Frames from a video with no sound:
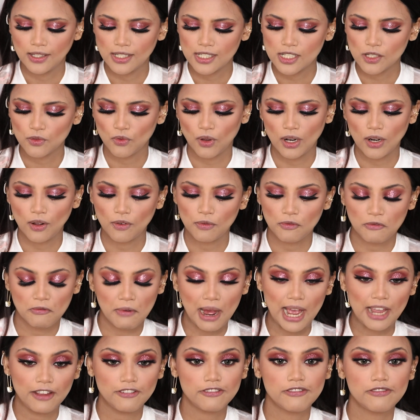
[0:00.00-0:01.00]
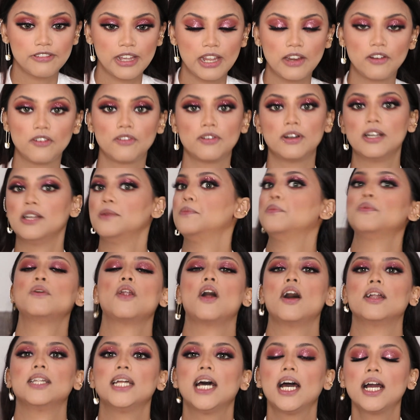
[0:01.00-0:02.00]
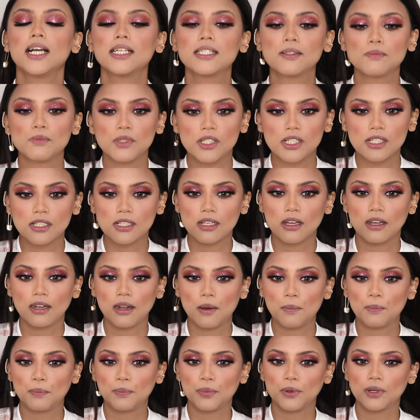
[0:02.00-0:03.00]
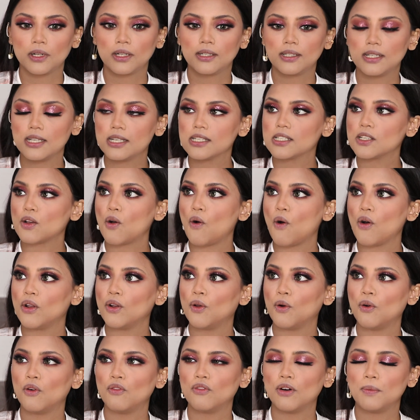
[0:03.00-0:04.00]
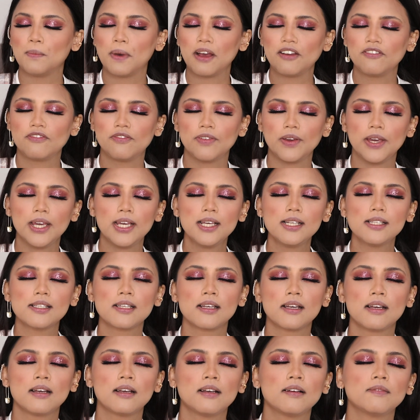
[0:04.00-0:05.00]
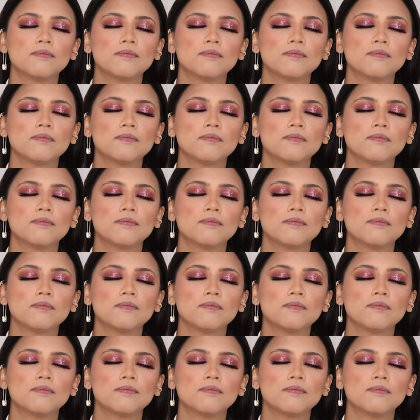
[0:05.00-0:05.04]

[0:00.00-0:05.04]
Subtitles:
This is one of my favorite product. I'm just gonna put this all over my face.